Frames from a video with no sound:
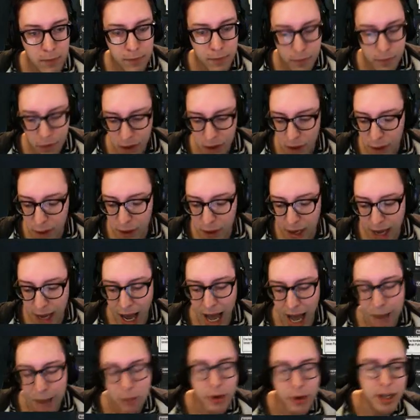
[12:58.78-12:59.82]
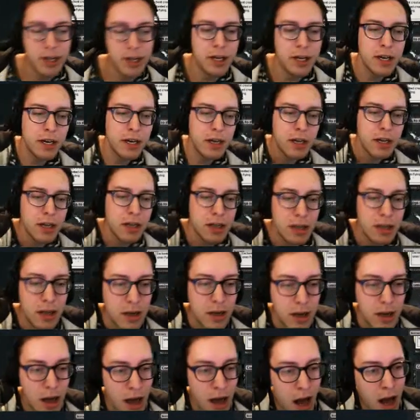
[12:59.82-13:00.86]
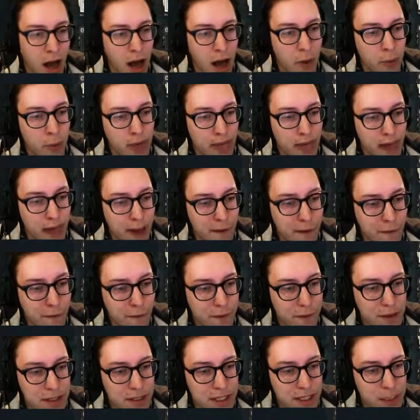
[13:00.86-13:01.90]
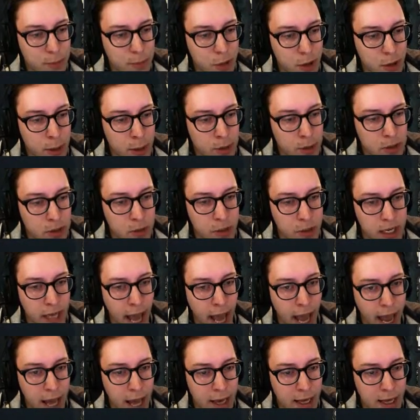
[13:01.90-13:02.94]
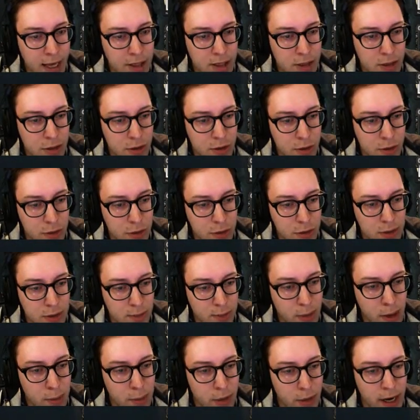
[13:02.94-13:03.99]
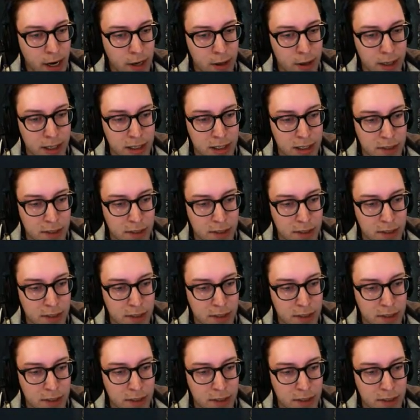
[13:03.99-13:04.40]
You think Hybrid. We have Steeple Creepers. We can get Spellbreaker in as a